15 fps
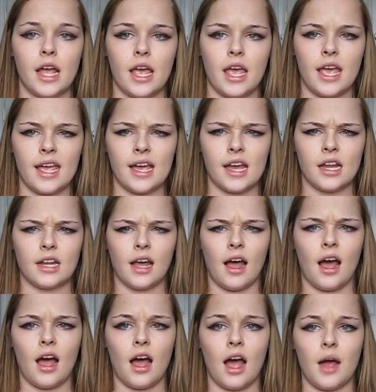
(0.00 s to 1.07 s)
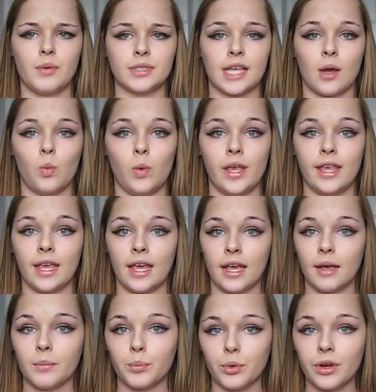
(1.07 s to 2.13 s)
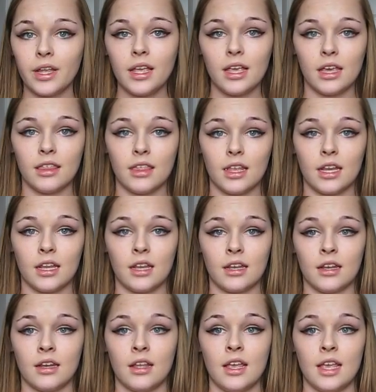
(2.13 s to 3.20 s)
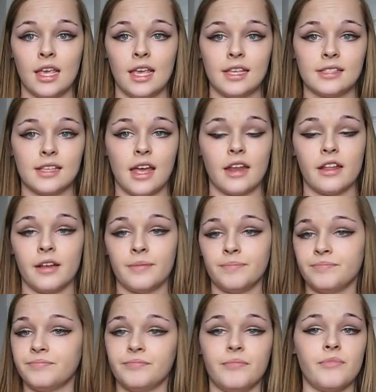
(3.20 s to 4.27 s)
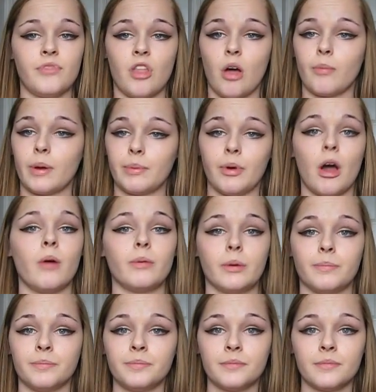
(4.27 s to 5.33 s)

And I was like, "We can't breathe." And he said, "Not my problem."